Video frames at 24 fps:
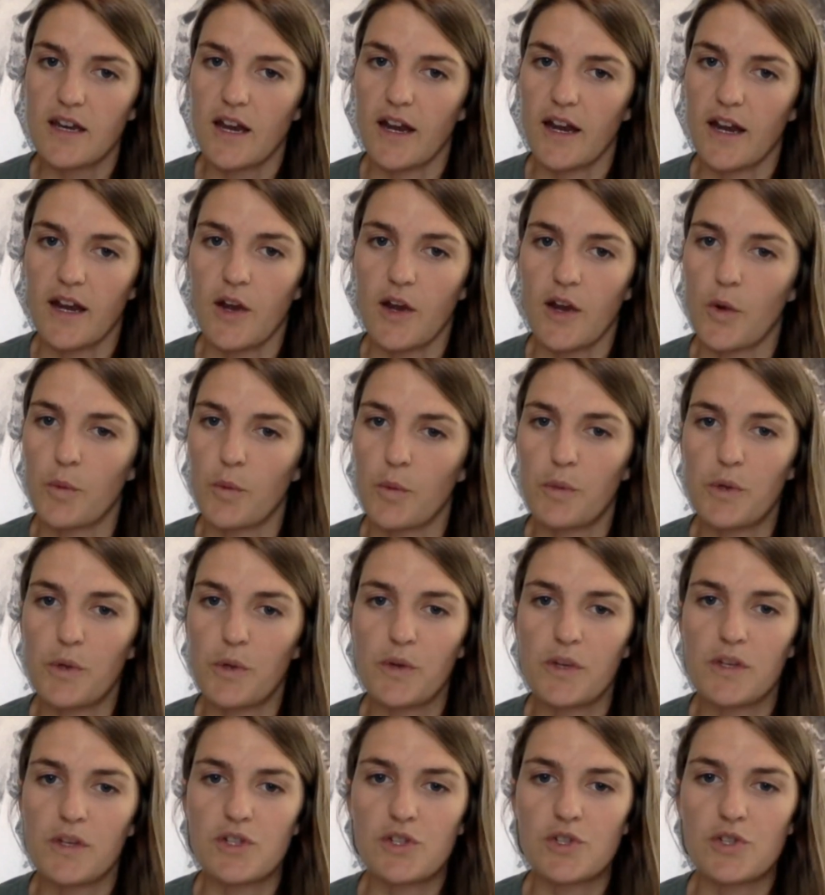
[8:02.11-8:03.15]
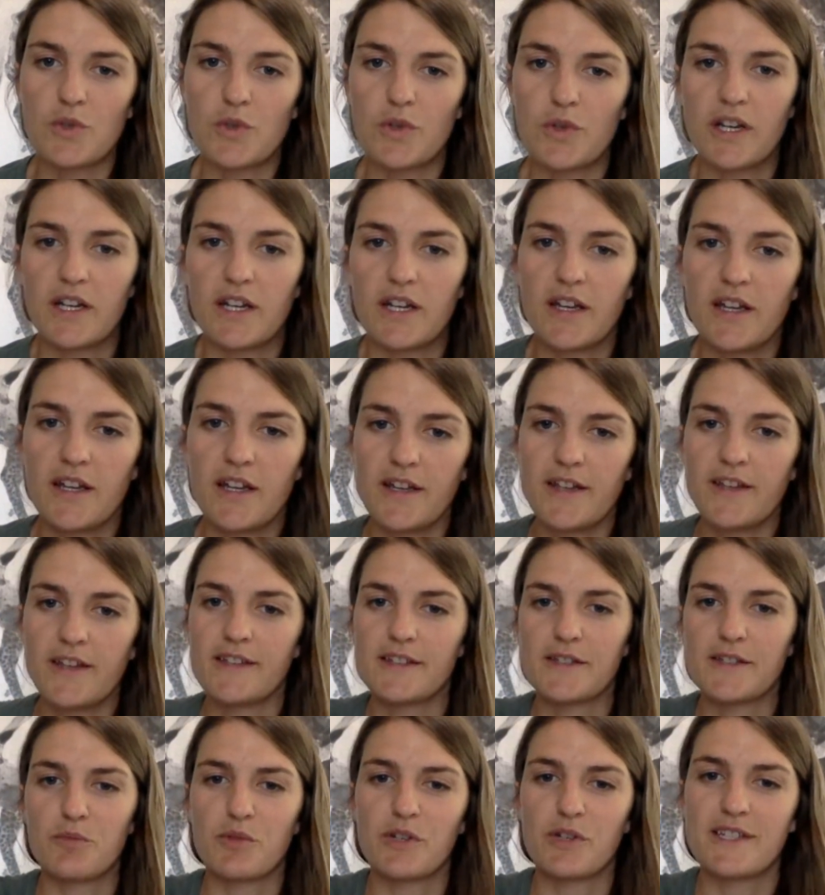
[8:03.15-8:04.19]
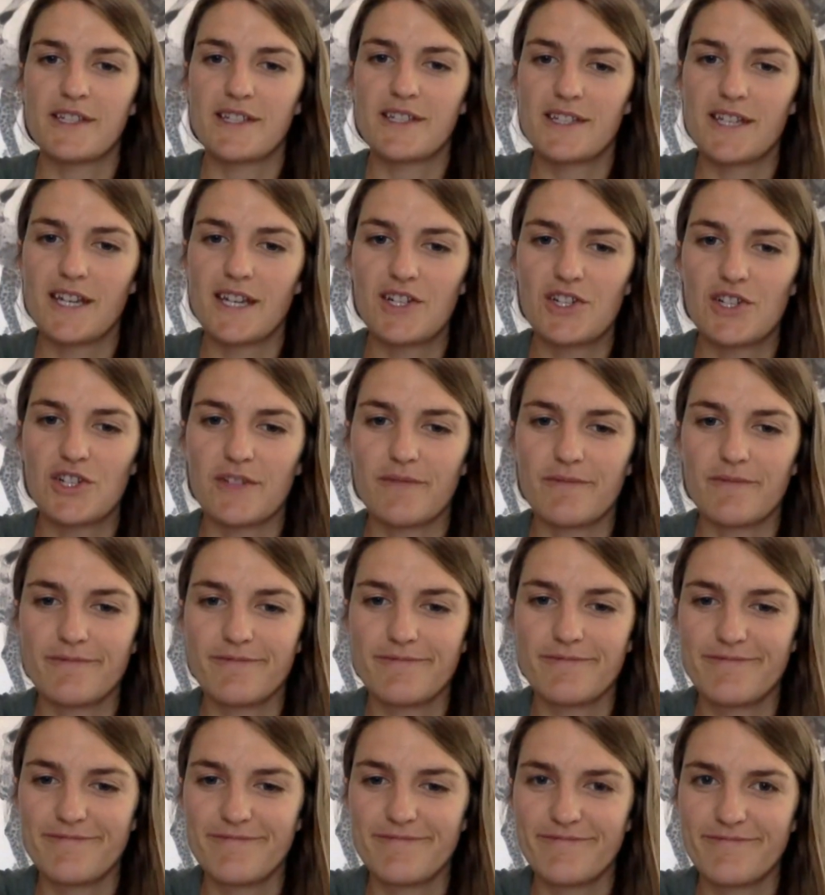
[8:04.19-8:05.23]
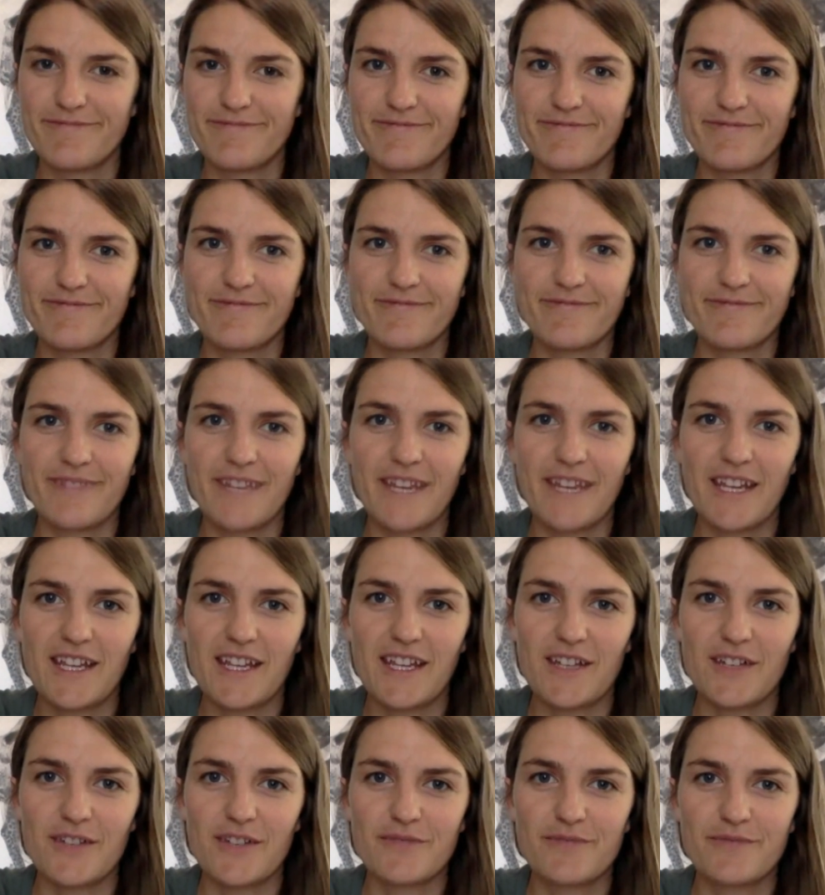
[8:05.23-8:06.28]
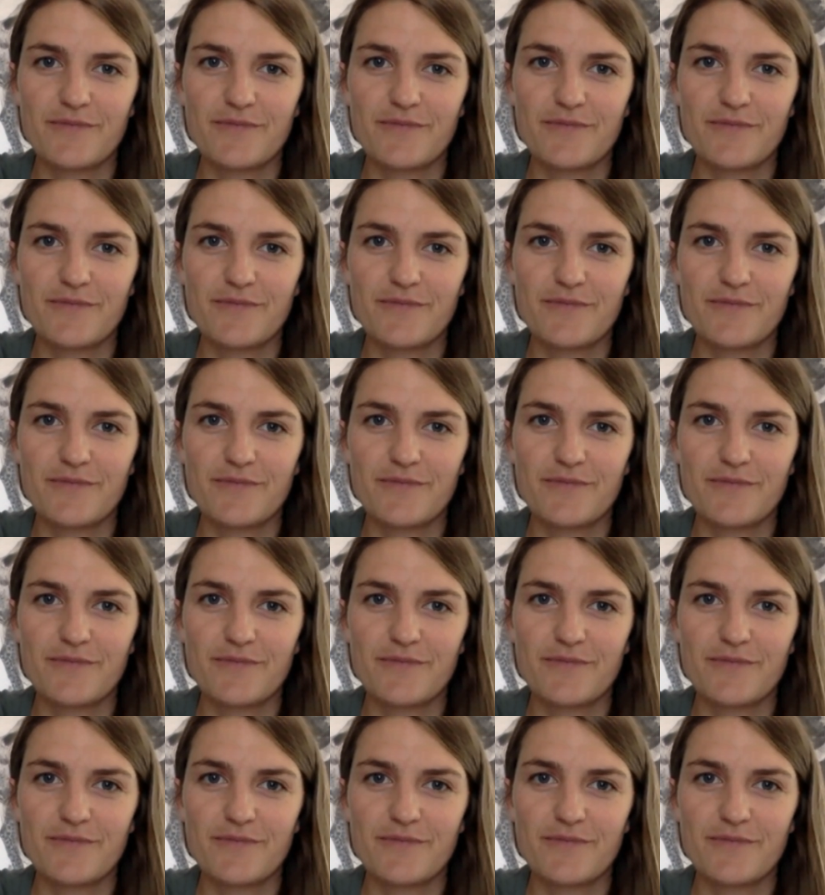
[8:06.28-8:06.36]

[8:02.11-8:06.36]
I hope you enjoyed this presentation. Thank you.